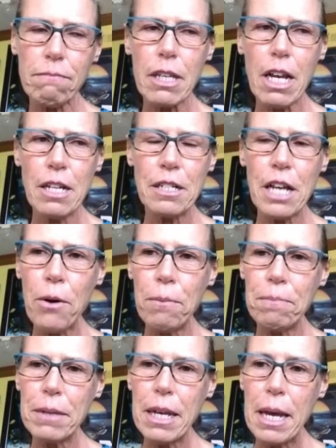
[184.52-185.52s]
So
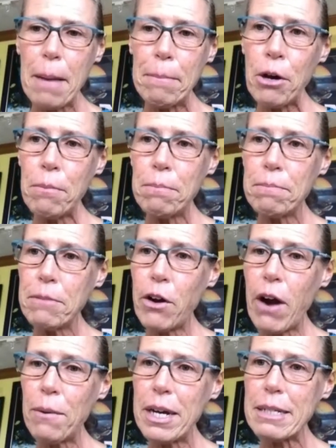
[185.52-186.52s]
boom, there
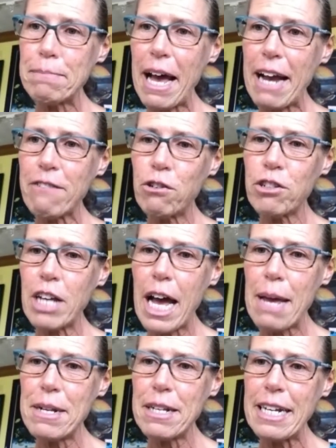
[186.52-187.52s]
I was back full
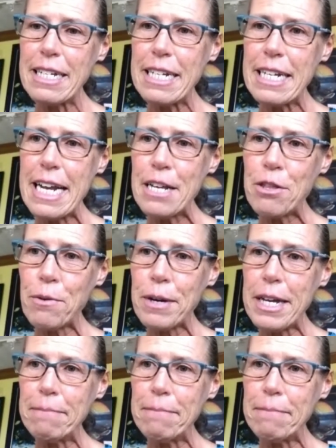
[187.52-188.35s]
time in 1983.